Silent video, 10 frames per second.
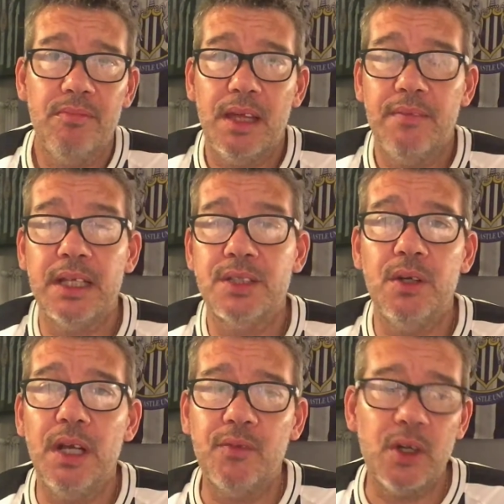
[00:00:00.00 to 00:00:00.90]
that's
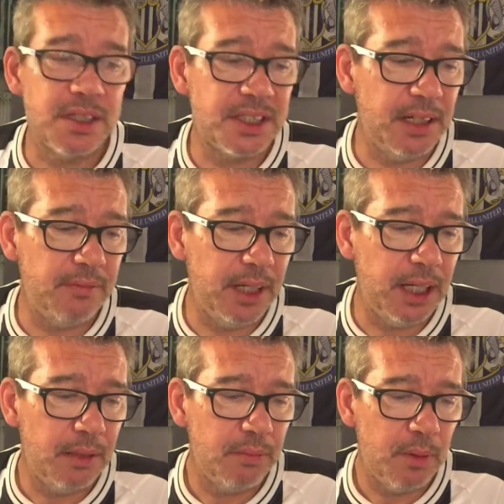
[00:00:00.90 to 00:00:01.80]
all I've got to say
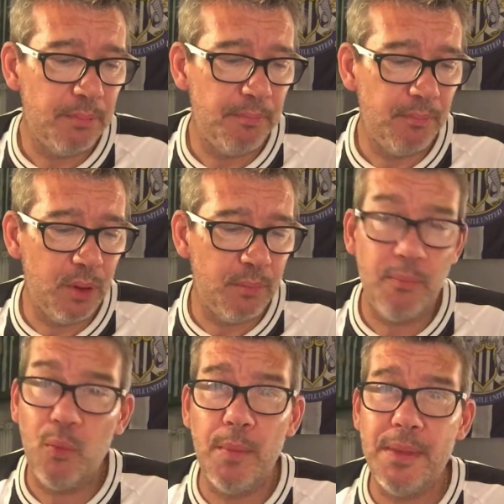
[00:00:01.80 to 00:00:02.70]
really.
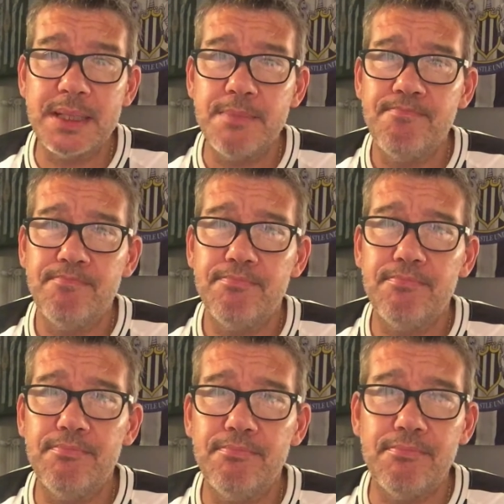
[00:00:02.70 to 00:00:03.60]
We're missing
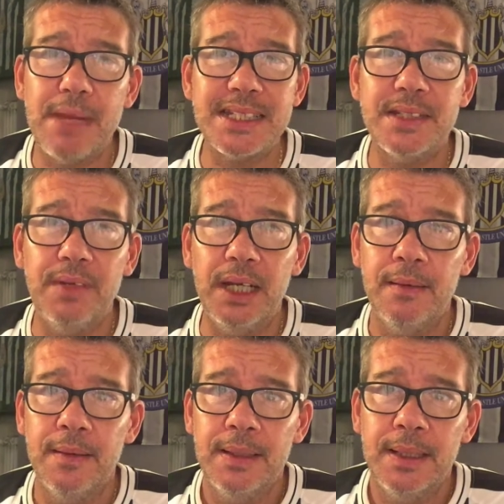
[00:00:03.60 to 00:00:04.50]
massively,
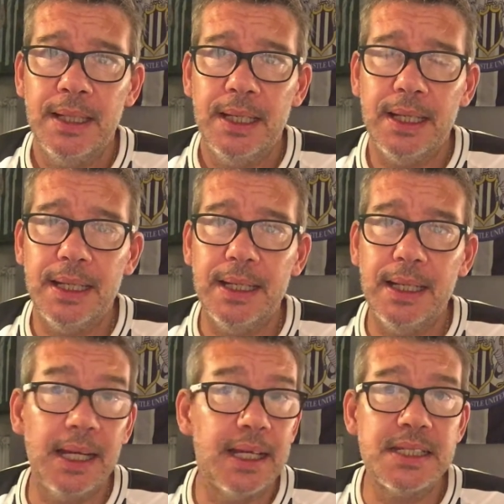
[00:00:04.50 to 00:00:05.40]
and
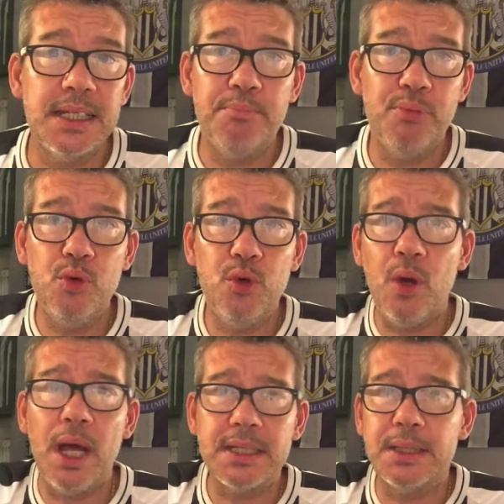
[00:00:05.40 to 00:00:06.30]
like I say, Bruno
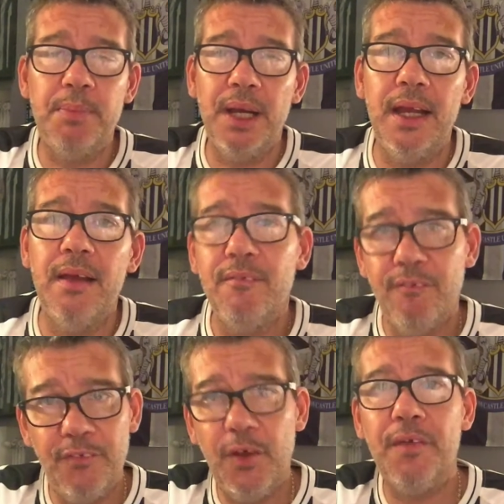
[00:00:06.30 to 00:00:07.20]
has to play
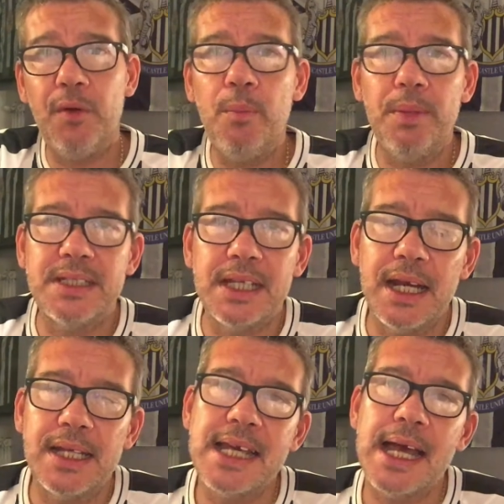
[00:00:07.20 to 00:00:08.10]
further up as an
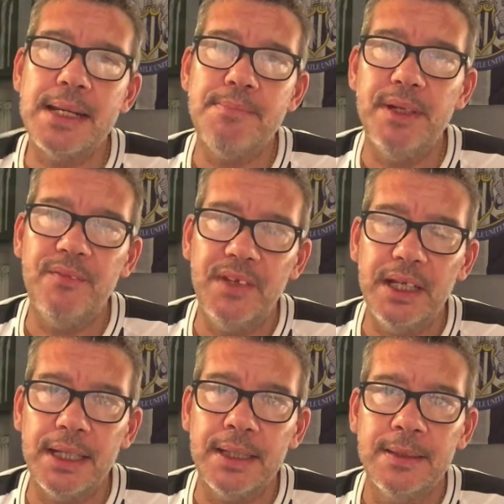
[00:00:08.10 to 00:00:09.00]
attacking midfielder.